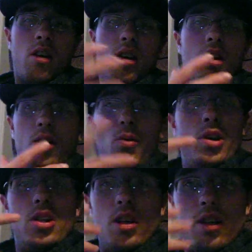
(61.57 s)
you know, we
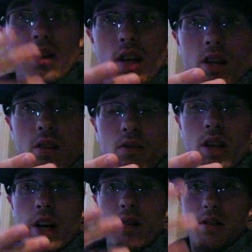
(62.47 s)
should stick to
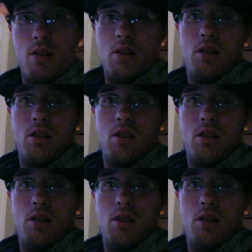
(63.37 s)
Verizon.